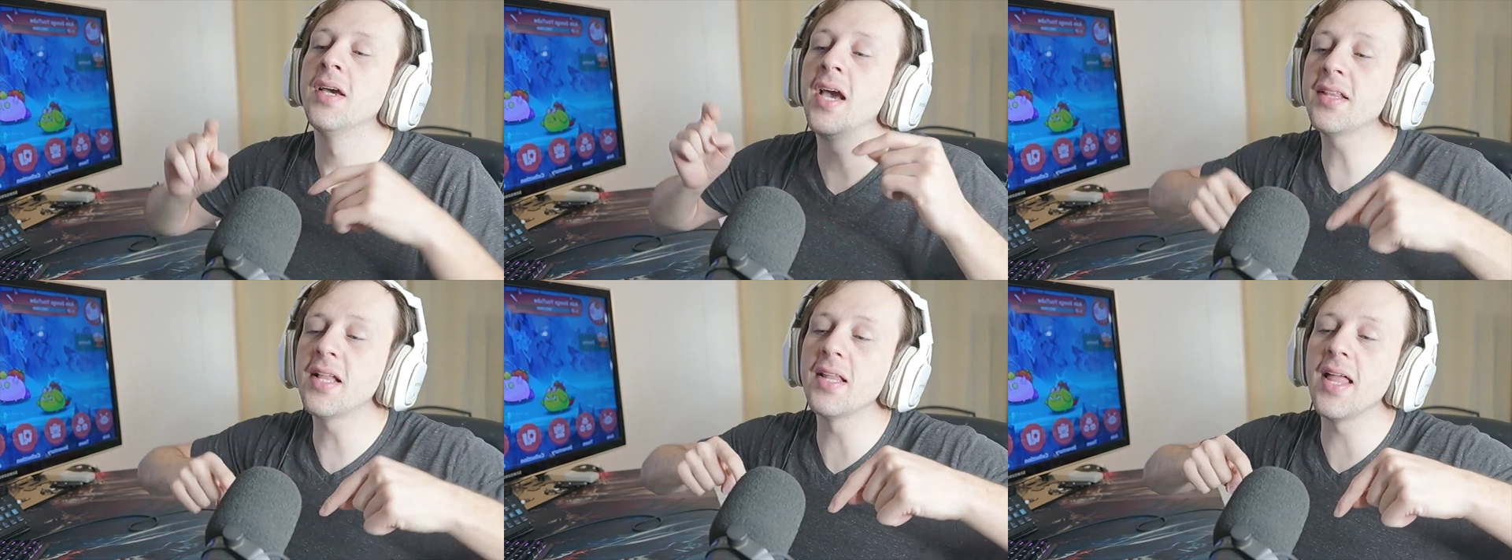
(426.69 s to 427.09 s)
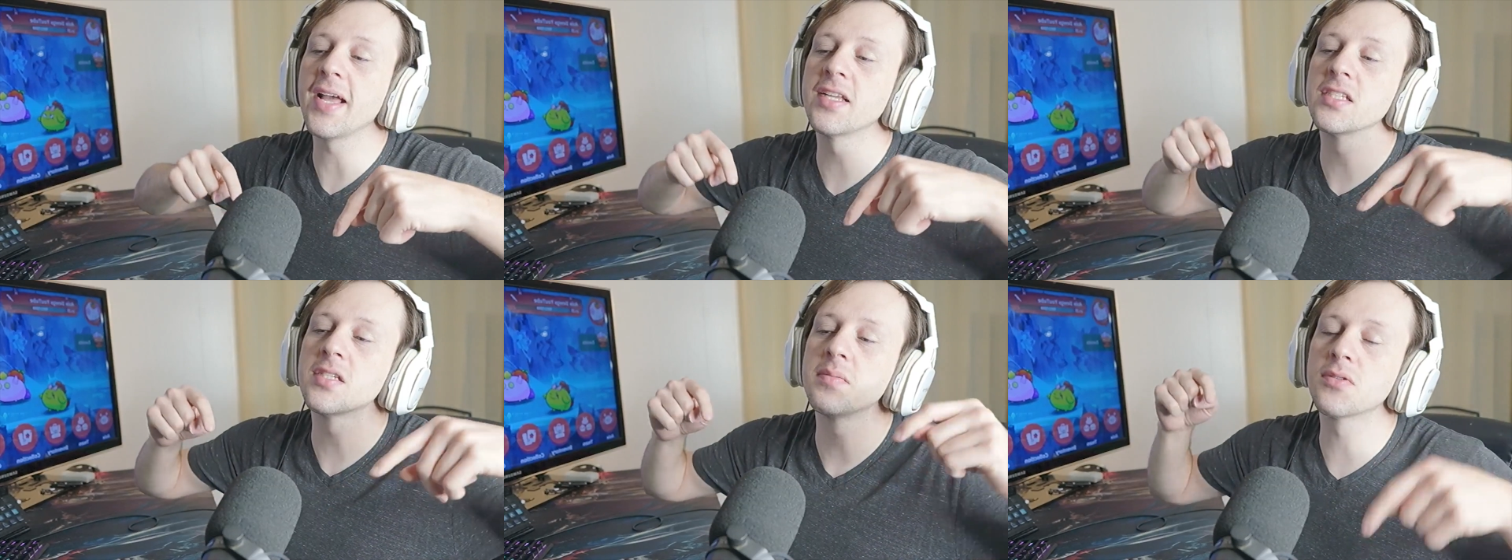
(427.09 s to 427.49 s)
Hit that like
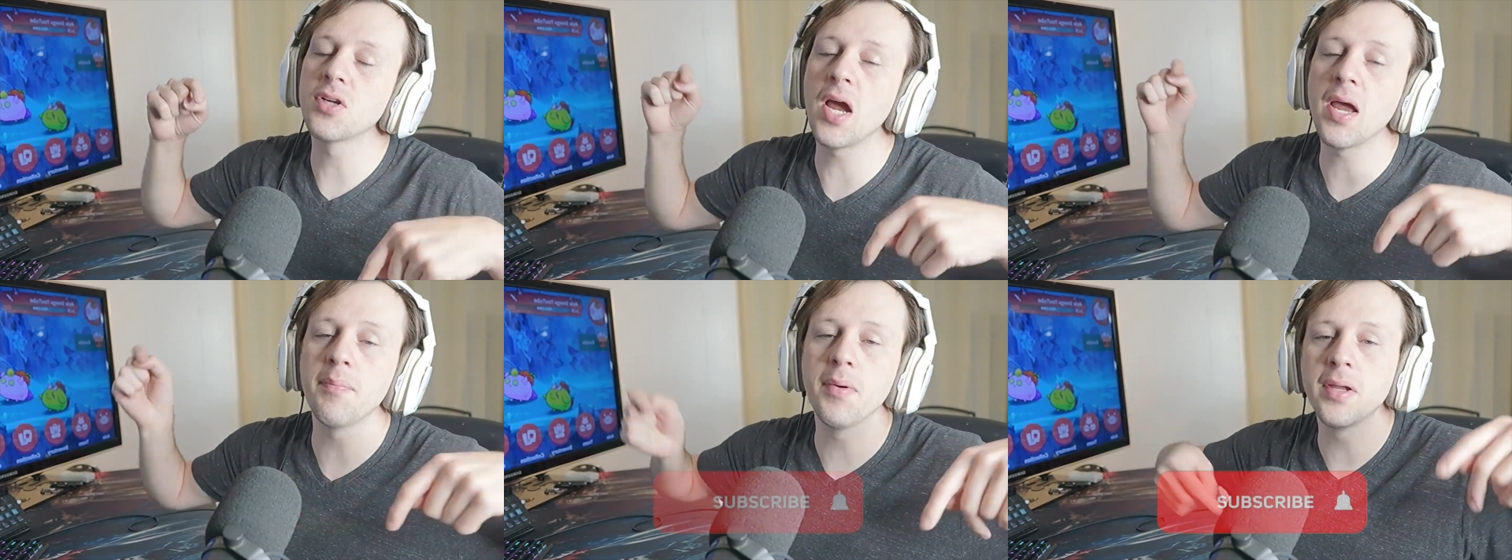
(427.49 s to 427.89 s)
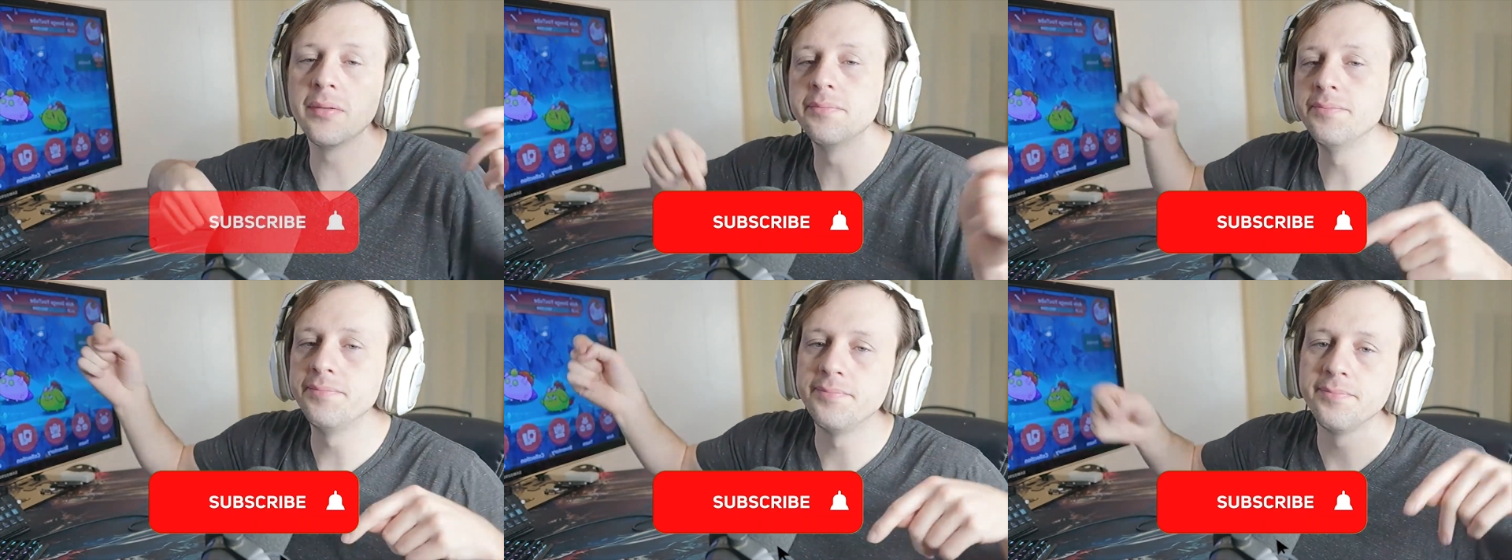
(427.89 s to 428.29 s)
and subscribe button.
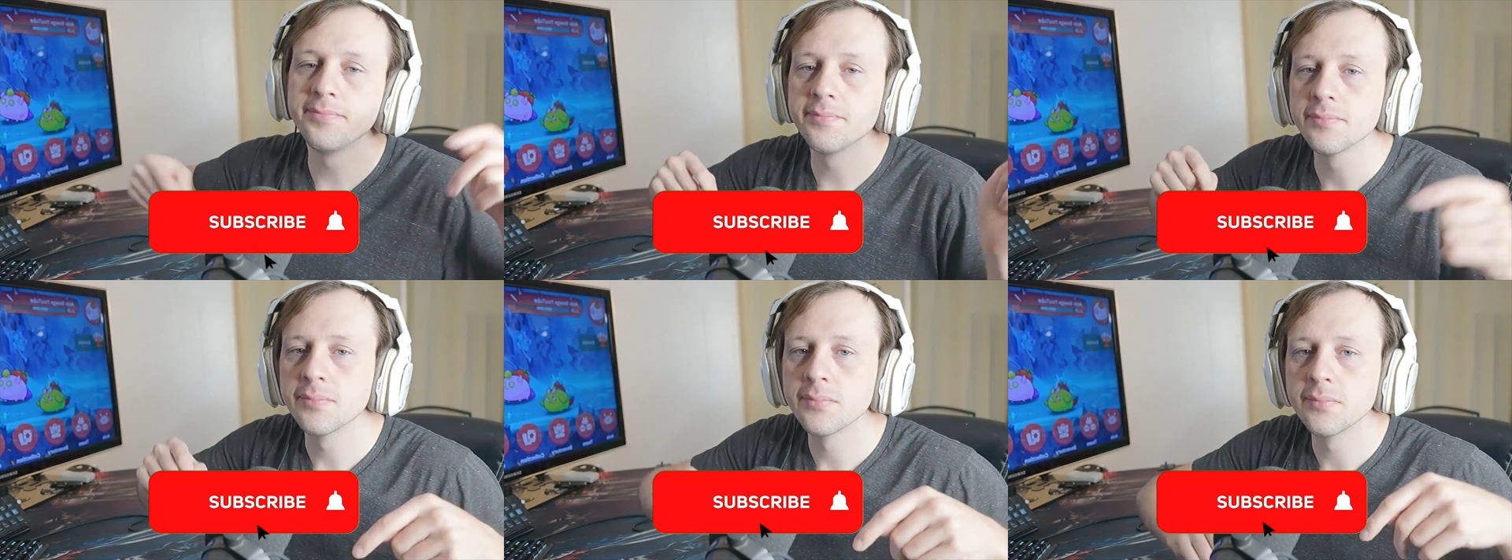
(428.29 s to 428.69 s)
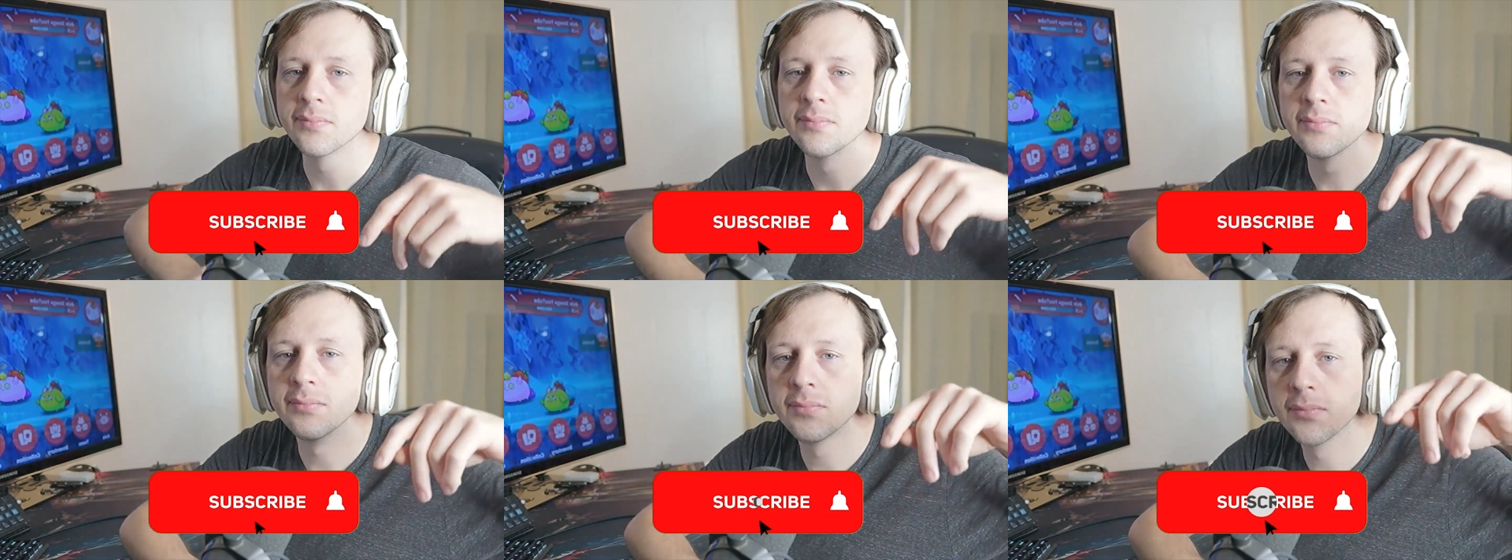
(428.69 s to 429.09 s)

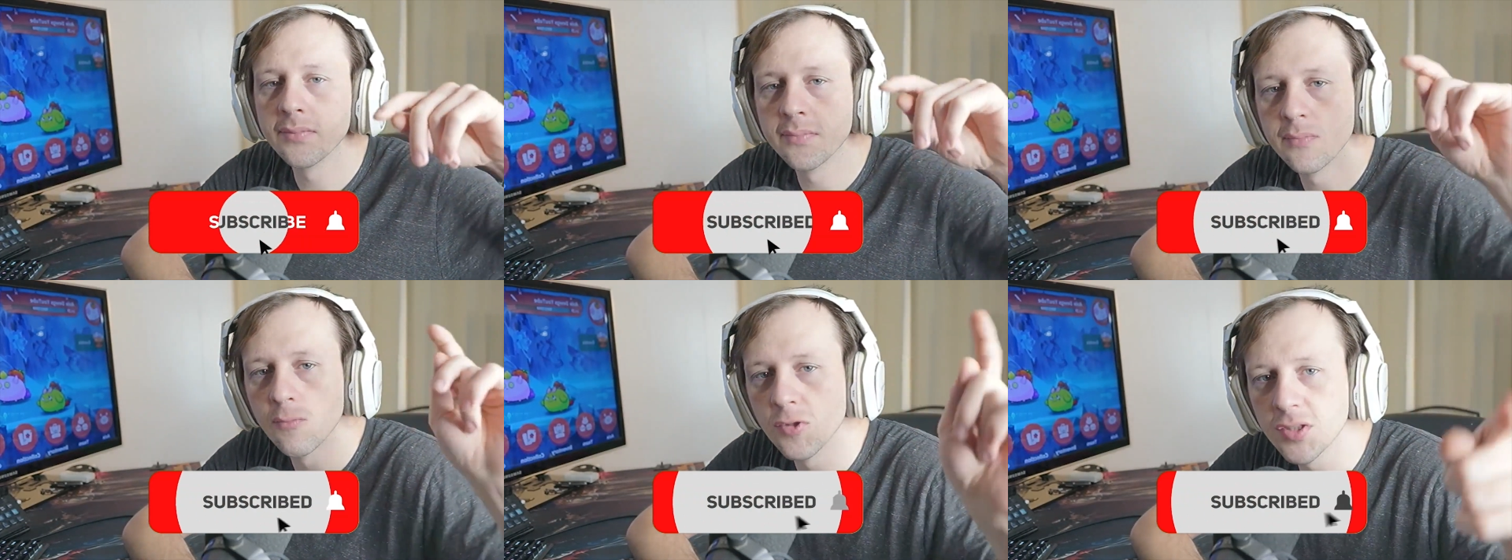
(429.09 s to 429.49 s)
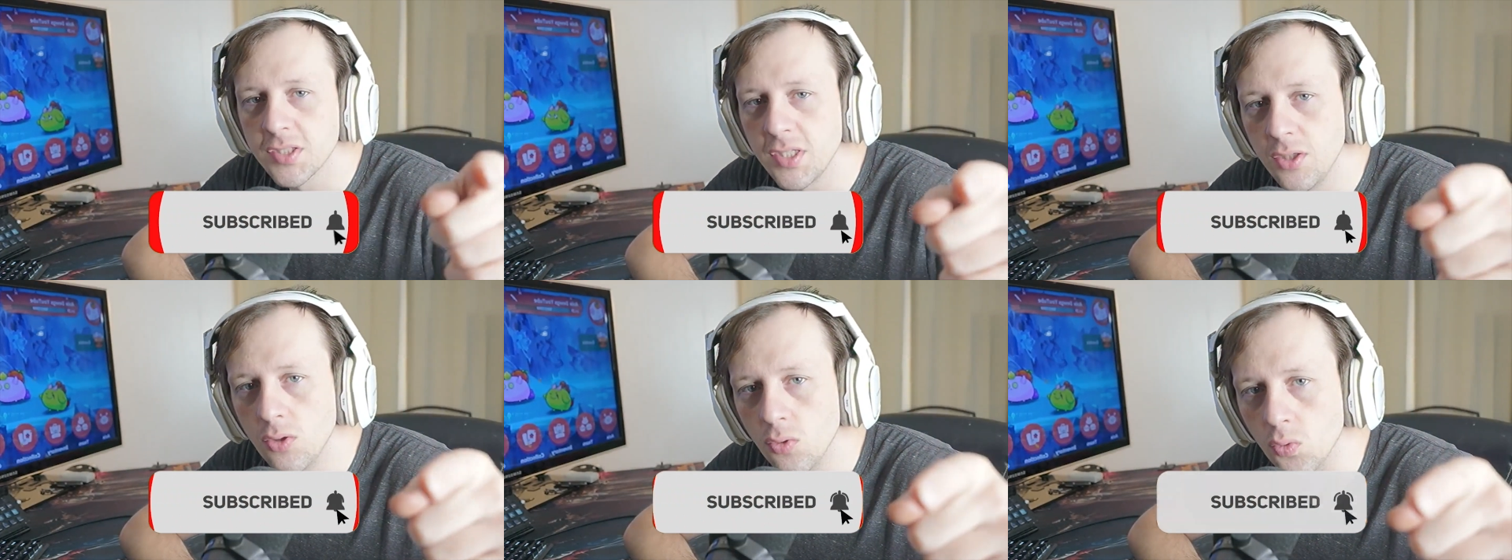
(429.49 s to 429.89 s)
We'll see
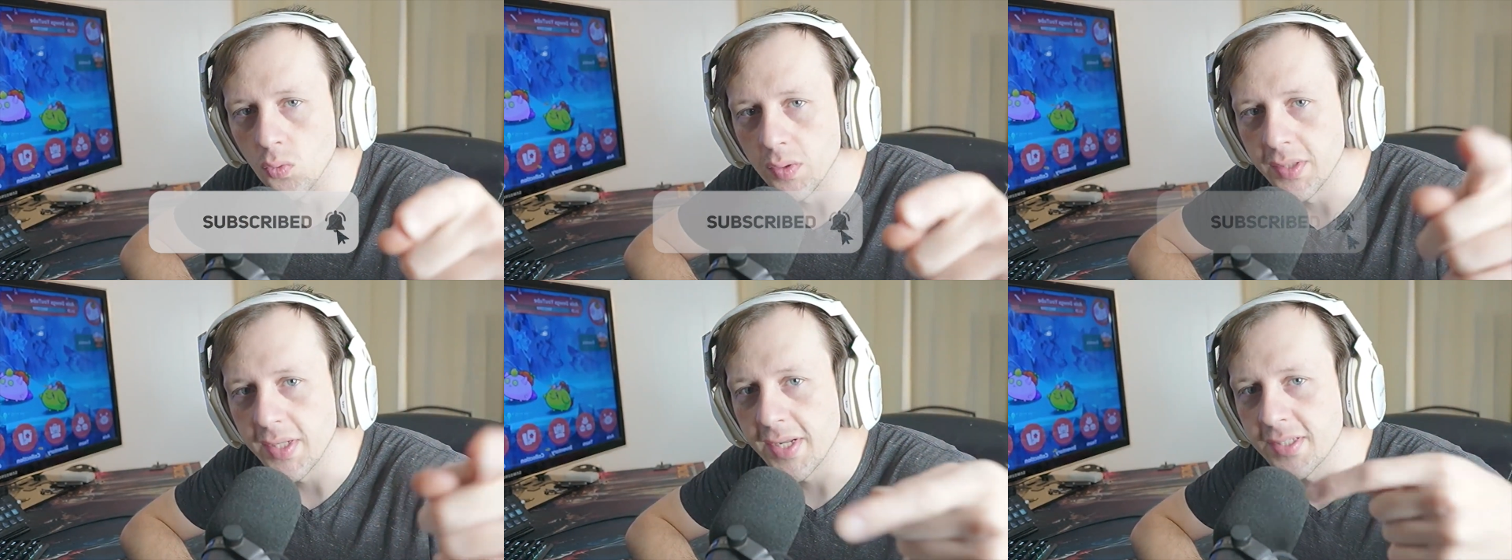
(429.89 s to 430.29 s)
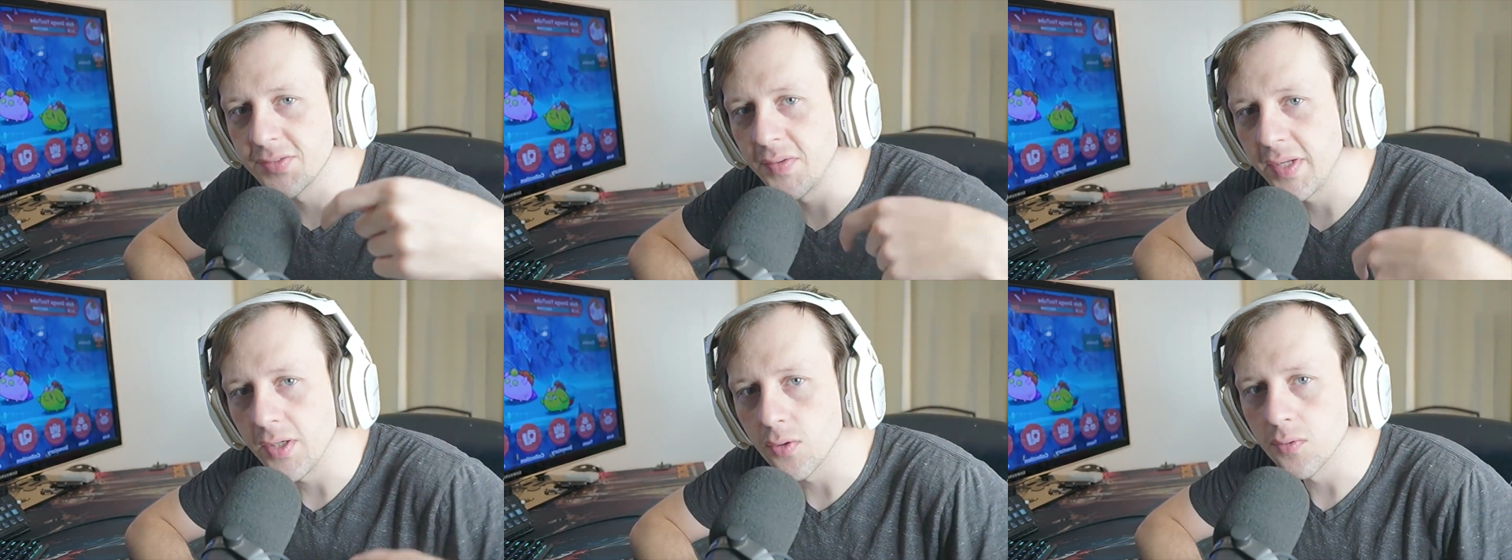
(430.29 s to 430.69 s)
you in the next
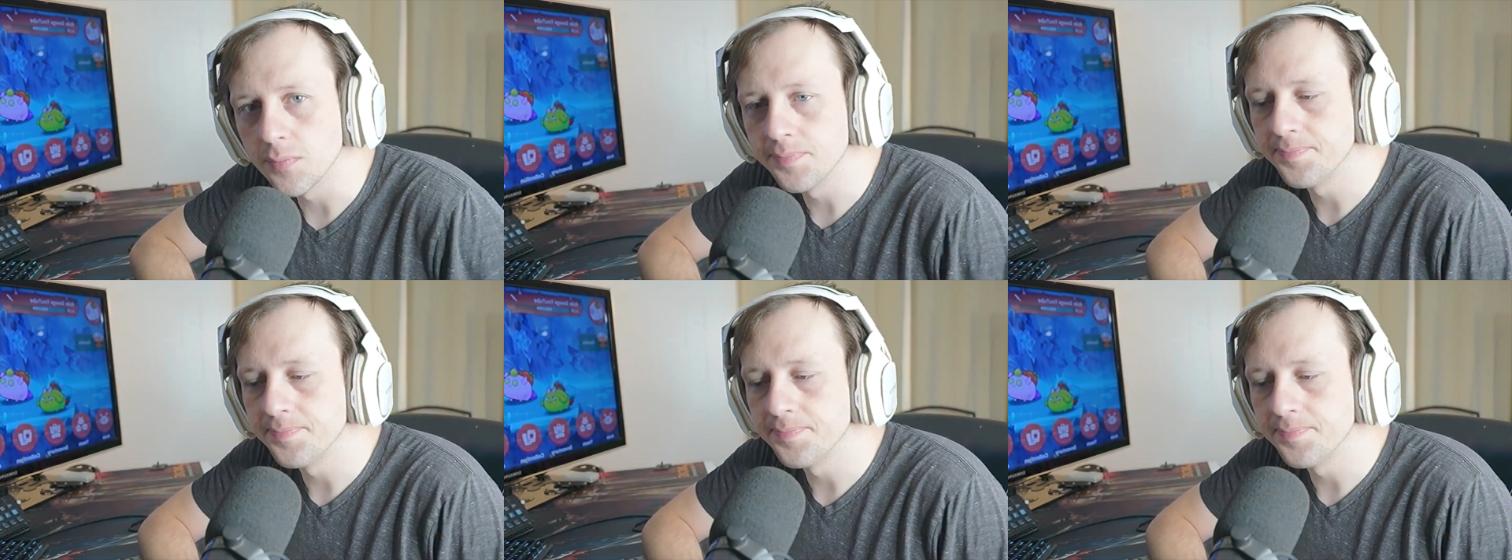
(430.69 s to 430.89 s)
video.